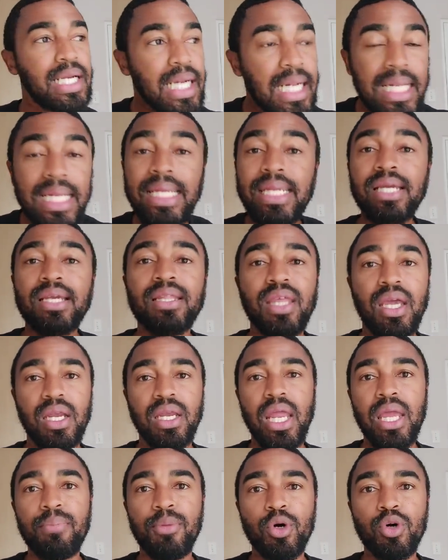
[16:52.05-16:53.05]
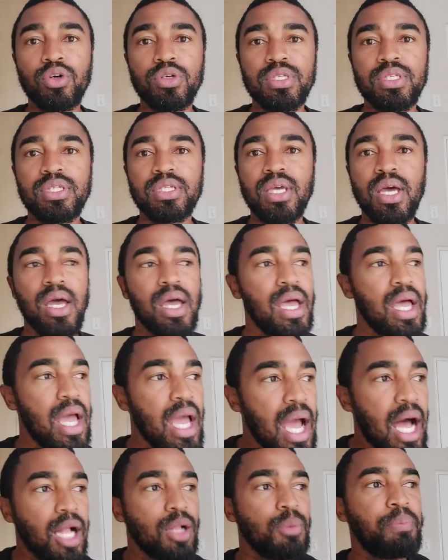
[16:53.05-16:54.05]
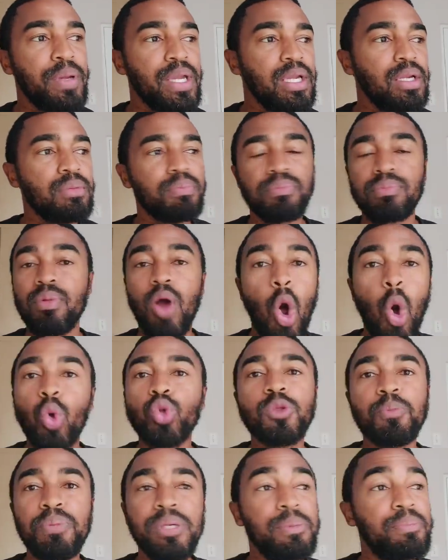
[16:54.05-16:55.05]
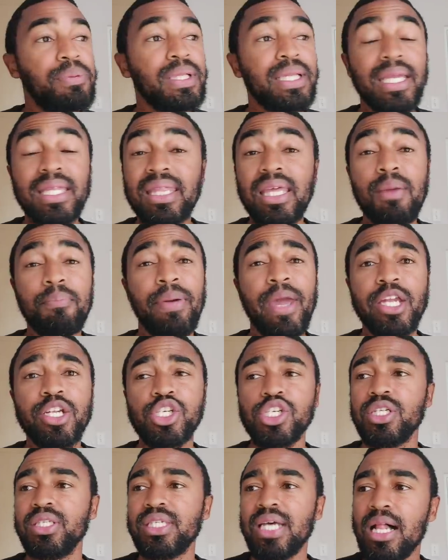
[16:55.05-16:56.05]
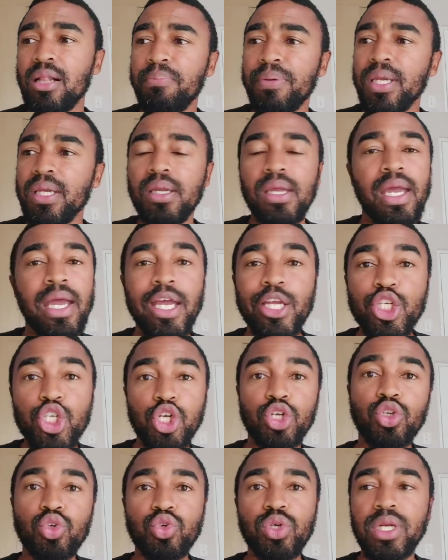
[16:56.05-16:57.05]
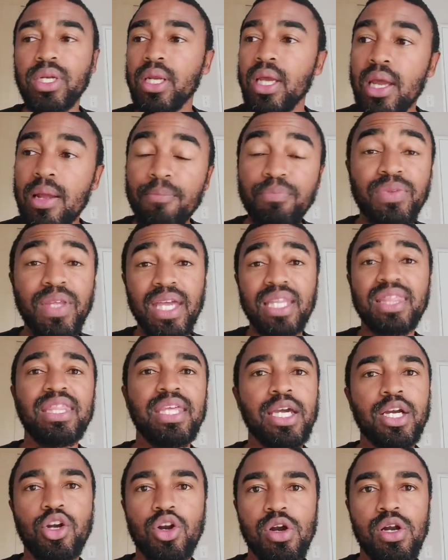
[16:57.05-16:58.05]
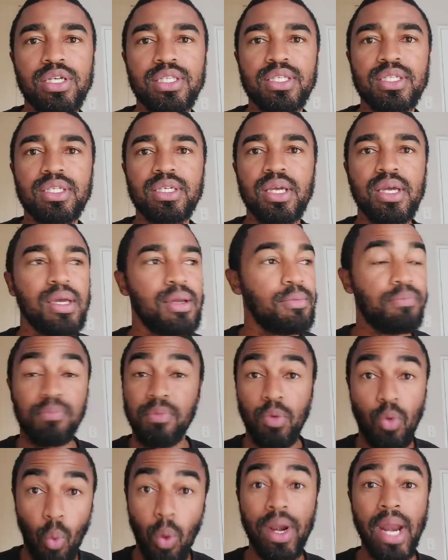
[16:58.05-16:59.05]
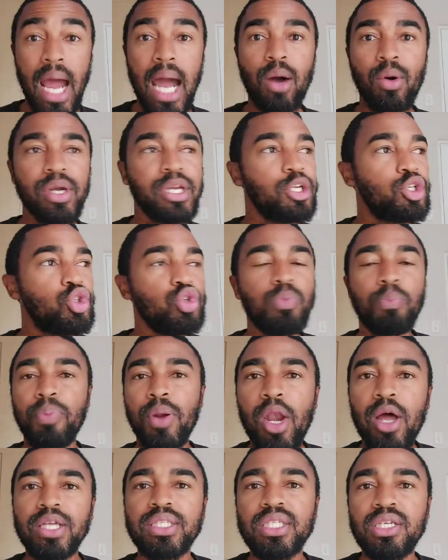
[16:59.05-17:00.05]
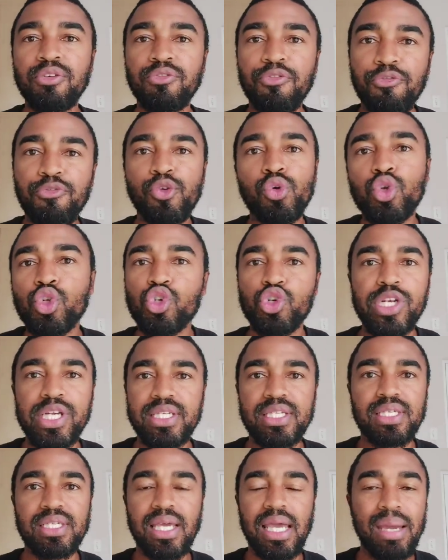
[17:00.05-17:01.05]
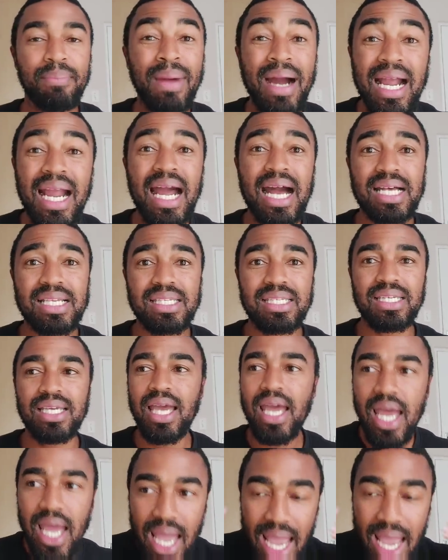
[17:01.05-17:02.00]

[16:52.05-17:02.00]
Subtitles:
cleaning their neighborhoods, helping old people get their pensions, helping children get their grants. What I want to do, planting fruit trees in Makasi,